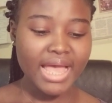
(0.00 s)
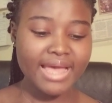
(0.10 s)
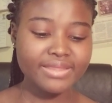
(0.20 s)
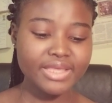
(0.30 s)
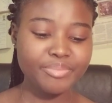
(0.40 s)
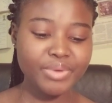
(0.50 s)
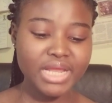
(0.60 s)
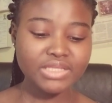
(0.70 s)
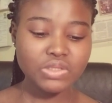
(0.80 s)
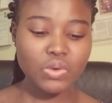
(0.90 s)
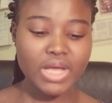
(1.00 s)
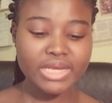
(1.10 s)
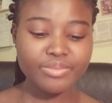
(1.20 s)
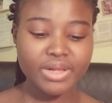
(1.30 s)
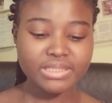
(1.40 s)
Are there plants or
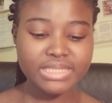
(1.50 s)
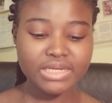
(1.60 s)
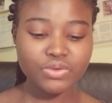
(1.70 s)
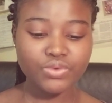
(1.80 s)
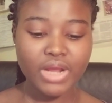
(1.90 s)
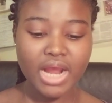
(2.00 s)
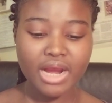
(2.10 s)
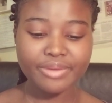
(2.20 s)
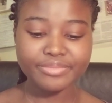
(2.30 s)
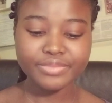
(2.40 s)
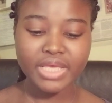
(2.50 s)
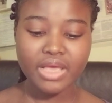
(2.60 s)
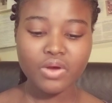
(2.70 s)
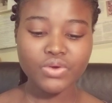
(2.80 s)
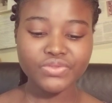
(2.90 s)
animals that could harm
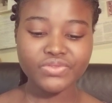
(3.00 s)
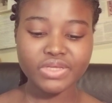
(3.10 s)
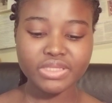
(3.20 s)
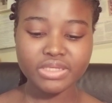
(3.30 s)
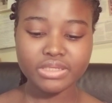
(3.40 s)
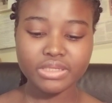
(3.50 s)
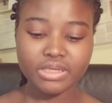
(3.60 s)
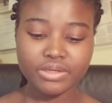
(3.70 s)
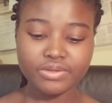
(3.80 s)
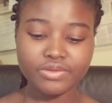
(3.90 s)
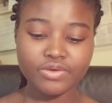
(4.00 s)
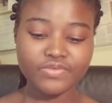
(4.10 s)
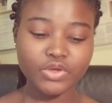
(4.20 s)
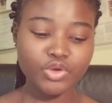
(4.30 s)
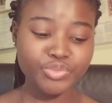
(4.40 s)
or threaten the health of
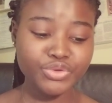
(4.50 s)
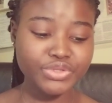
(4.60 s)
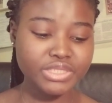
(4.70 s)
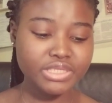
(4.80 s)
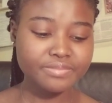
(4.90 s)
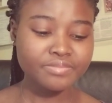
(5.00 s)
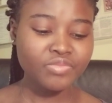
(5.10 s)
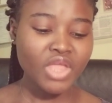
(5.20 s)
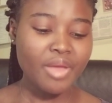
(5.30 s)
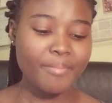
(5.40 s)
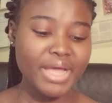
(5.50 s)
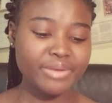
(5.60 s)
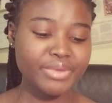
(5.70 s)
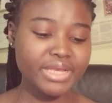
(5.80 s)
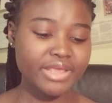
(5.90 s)
the community?
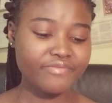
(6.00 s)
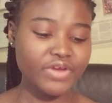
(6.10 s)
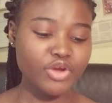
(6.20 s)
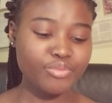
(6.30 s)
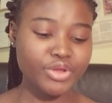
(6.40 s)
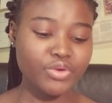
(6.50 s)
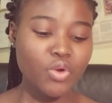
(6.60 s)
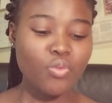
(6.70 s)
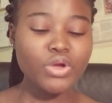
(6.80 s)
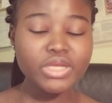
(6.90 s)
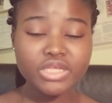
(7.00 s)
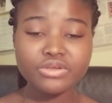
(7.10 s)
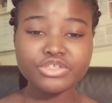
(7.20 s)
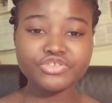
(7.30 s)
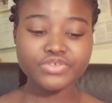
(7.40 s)
Man-made environment. What
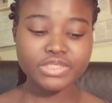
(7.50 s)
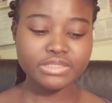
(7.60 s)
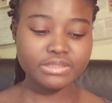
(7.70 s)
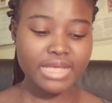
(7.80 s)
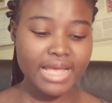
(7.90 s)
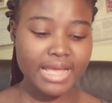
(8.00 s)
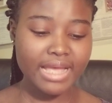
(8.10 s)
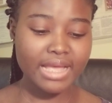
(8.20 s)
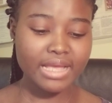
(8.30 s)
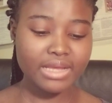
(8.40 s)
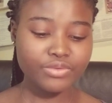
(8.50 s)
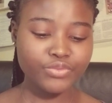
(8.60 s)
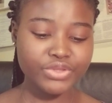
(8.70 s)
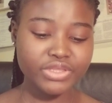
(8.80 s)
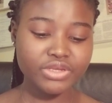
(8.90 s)
industries are
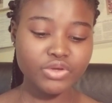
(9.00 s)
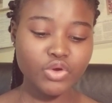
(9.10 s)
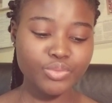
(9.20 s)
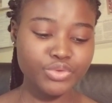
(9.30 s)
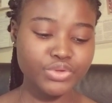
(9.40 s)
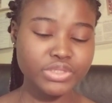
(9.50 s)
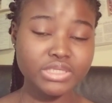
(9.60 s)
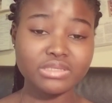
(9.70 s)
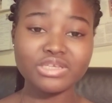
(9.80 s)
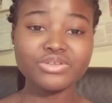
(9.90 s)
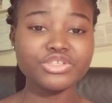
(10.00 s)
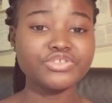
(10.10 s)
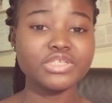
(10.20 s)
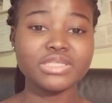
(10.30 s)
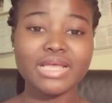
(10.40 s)
within the communities?
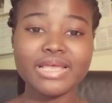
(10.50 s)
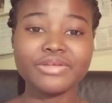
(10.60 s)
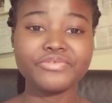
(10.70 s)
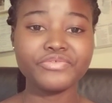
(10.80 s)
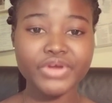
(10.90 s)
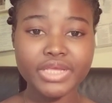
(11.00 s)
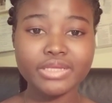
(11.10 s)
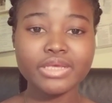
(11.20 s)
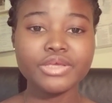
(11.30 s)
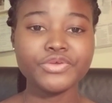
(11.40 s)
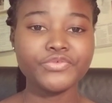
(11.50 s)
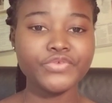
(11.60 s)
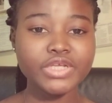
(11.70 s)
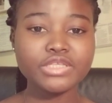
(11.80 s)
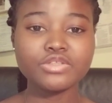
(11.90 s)
Industries are a great
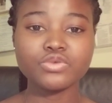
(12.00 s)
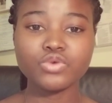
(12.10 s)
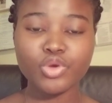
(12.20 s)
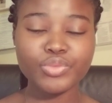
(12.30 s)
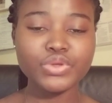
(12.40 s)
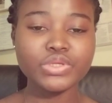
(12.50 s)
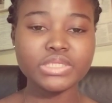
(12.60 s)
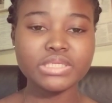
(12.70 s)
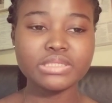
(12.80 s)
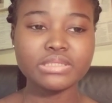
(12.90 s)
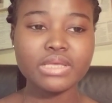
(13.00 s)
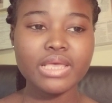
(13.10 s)
risk to communities.